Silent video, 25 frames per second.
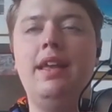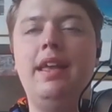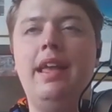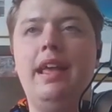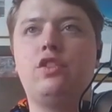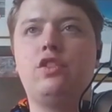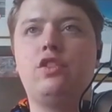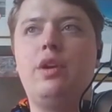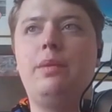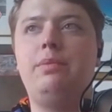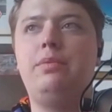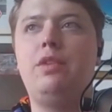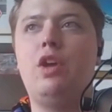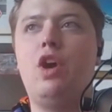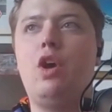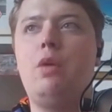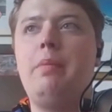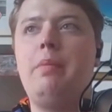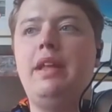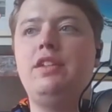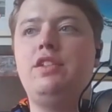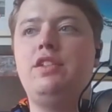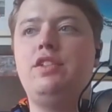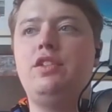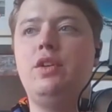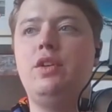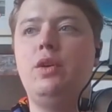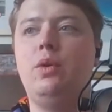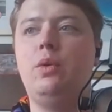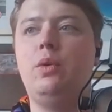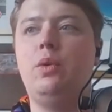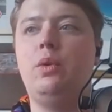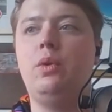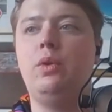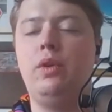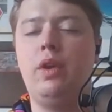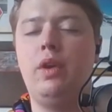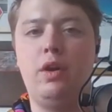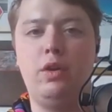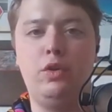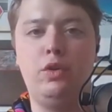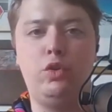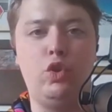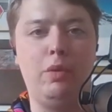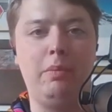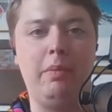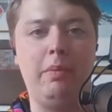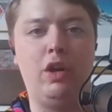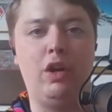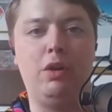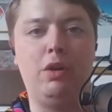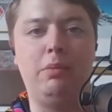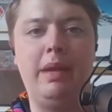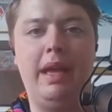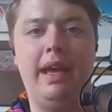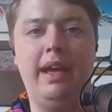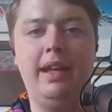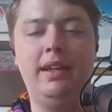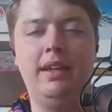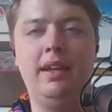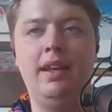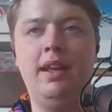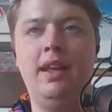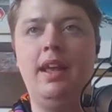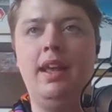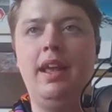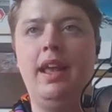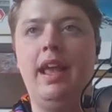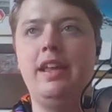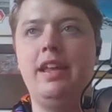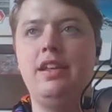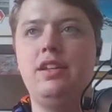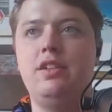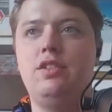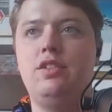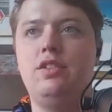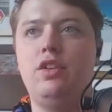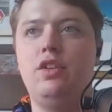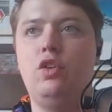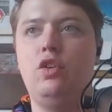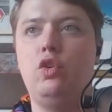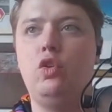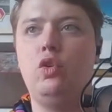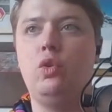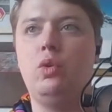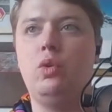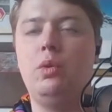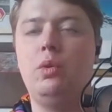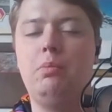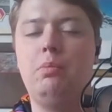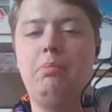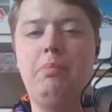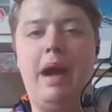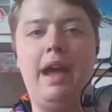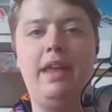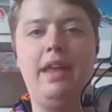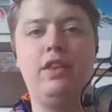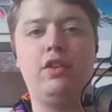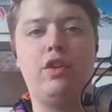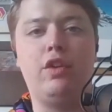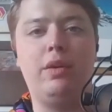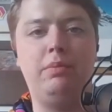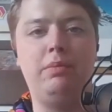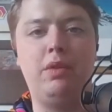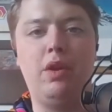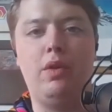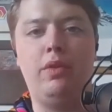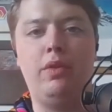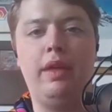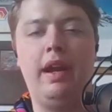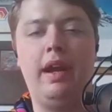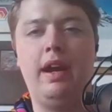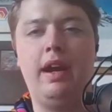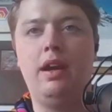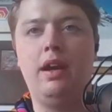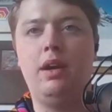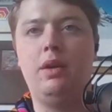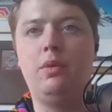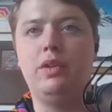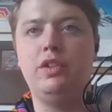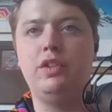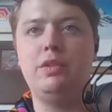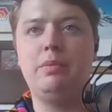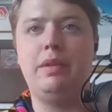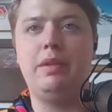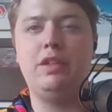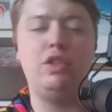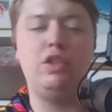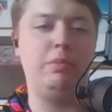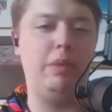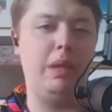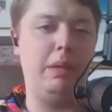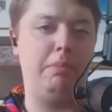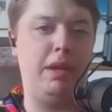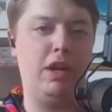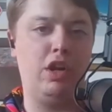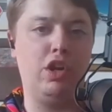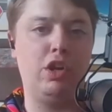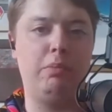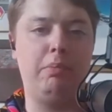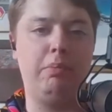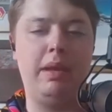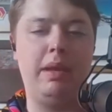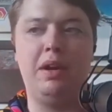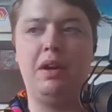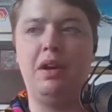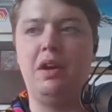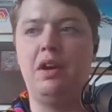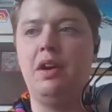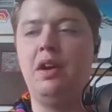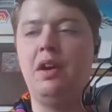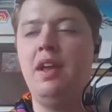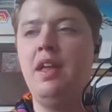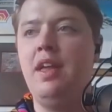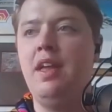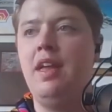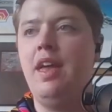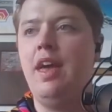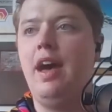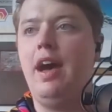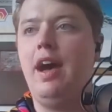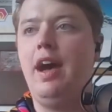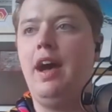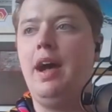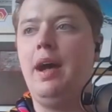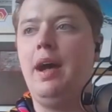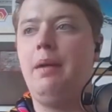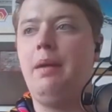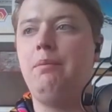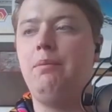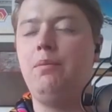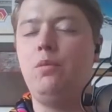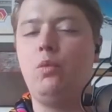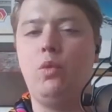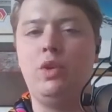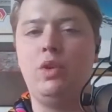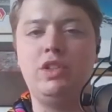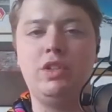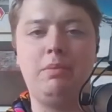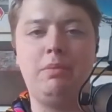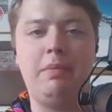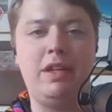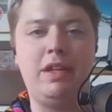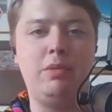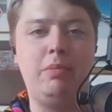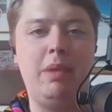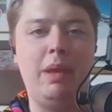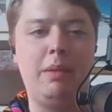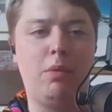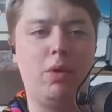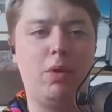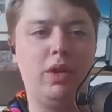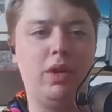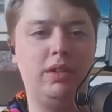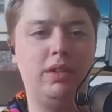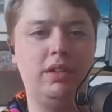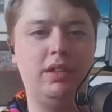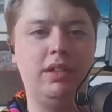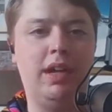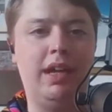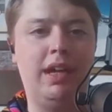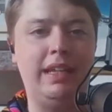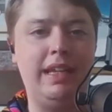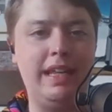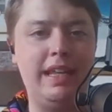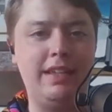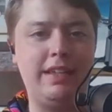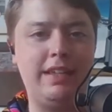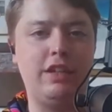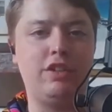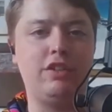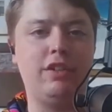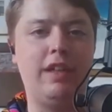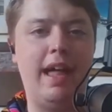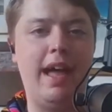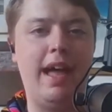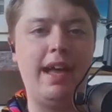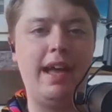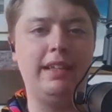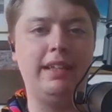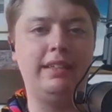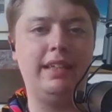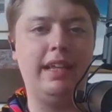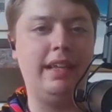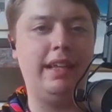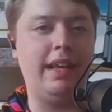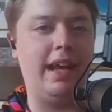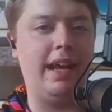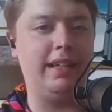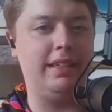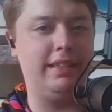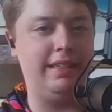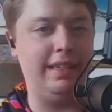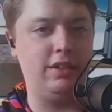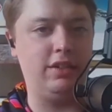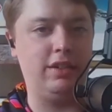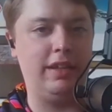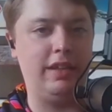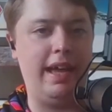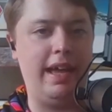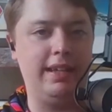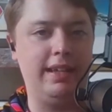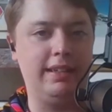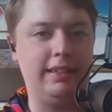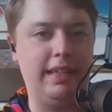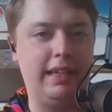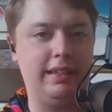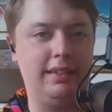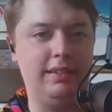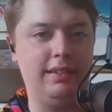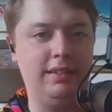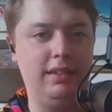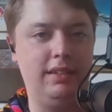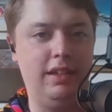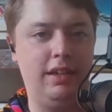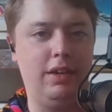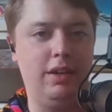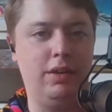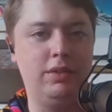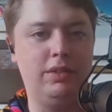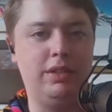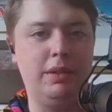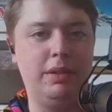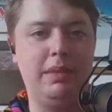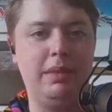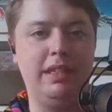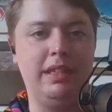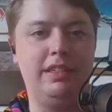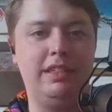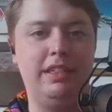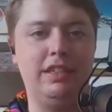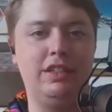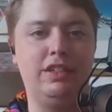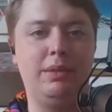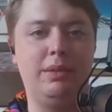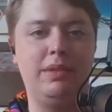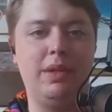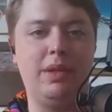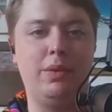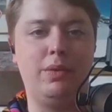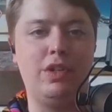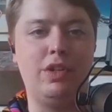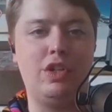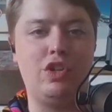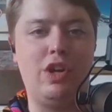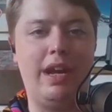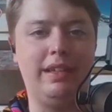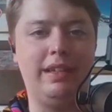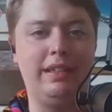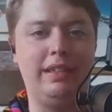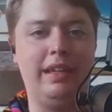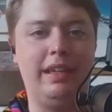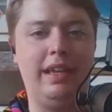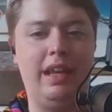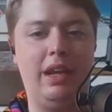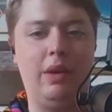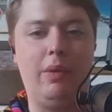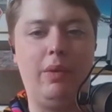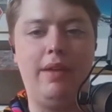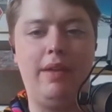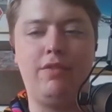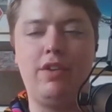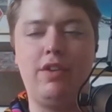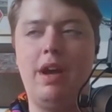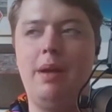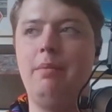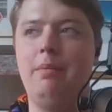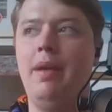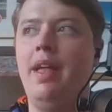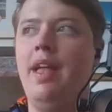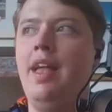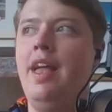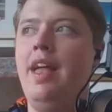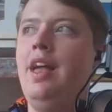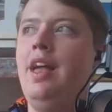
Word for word: Is crypto meant to go to a middleman and to buy the crypto there? Was it meant to be peer to peer? Um, was it meant to be more uh, decentralized and not centralized, like you know some of the systems that we're trying to get away from?